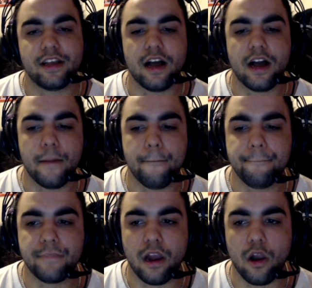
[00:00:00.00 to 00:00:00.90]
A
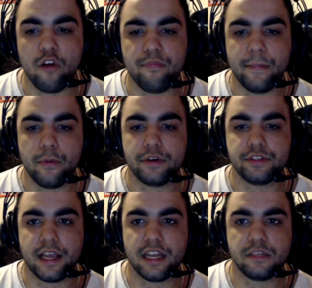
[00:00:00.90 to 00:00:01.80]
lot of people were
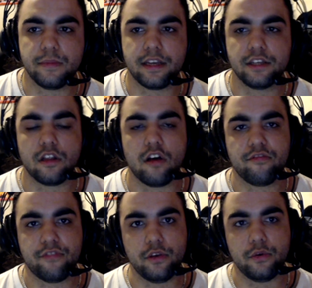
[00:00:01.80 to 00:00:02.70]
saying to me, because a lot
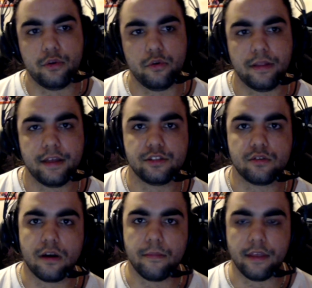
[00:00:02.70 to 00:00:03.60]
of you who play Storm,